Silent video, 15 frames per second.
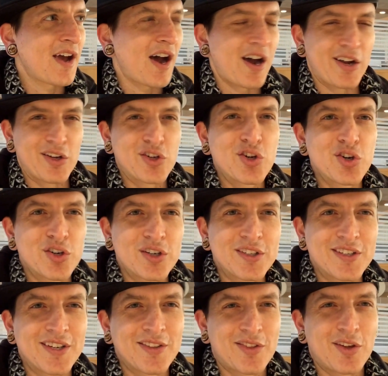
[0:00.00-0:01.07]
I
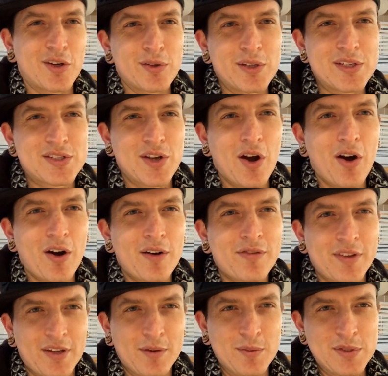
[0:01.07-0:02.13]
couldn't get the grease off,
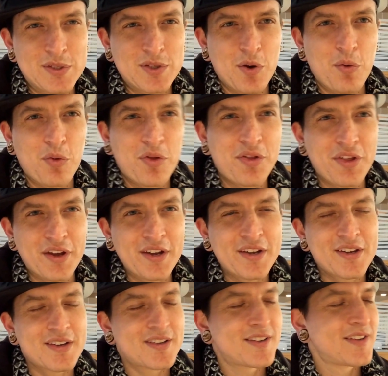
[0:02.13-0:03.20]
like it was so thick